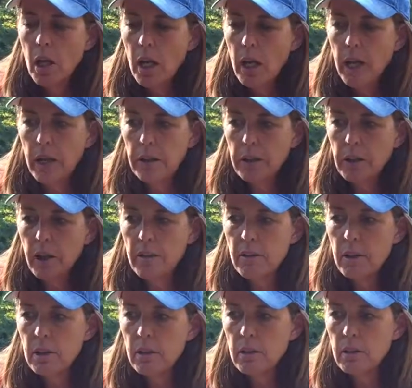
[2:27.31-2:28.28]
And I
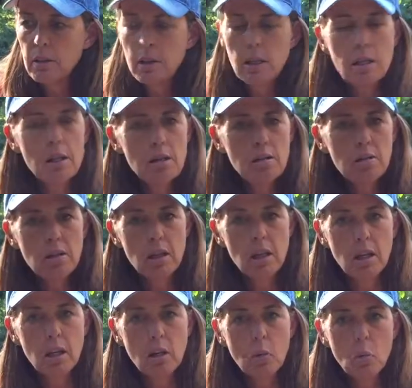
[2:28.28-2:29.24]
think that the key
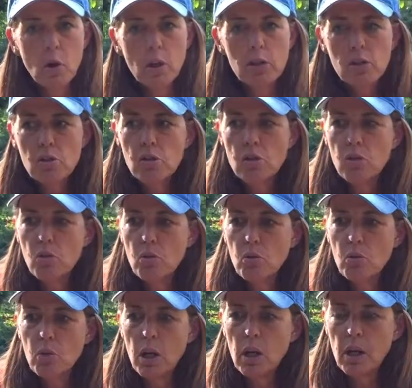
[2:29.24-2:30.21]
thing, once
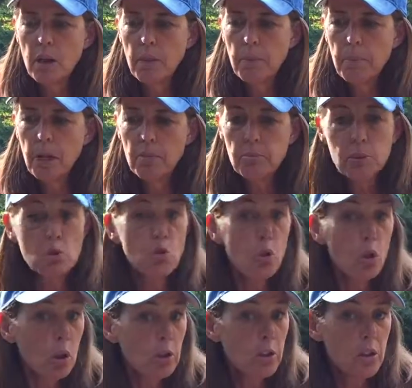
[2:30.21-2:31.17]
you have been
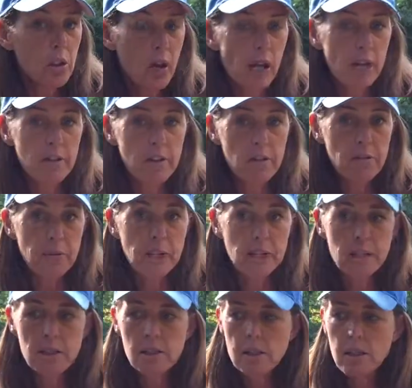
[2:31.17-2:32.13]
told that you have
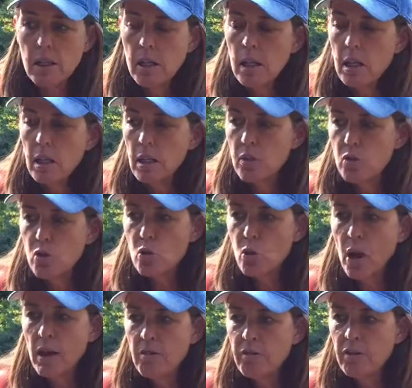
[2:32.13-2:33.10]
arthritis, is to
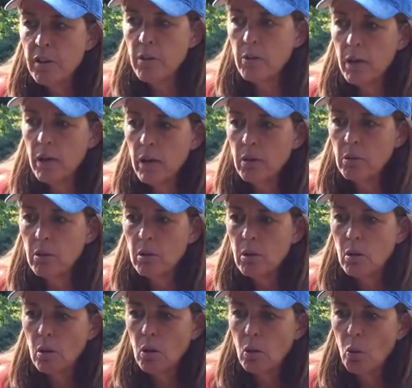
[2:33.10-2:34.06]
try to figure out
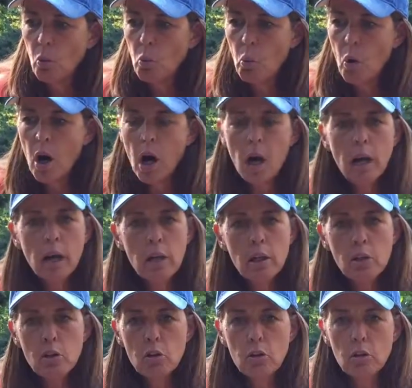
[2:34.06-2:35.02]
why
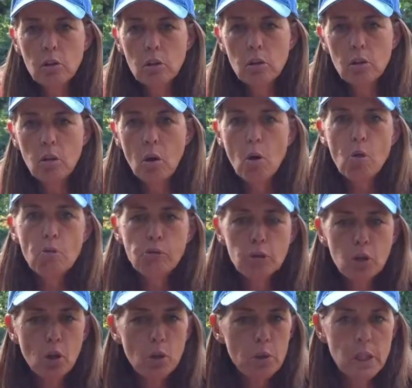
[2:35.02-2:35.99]
you're
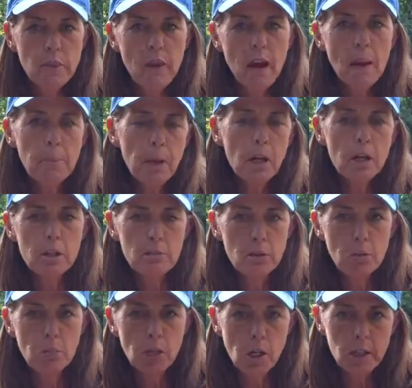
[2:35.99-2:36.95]
overloading that part of
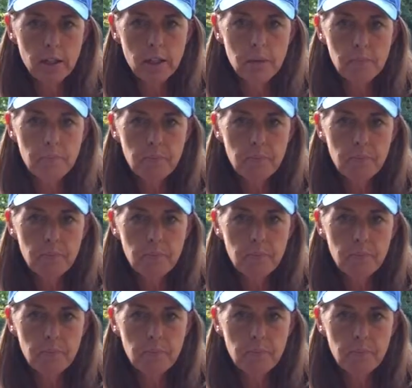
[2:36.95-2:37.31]
your body.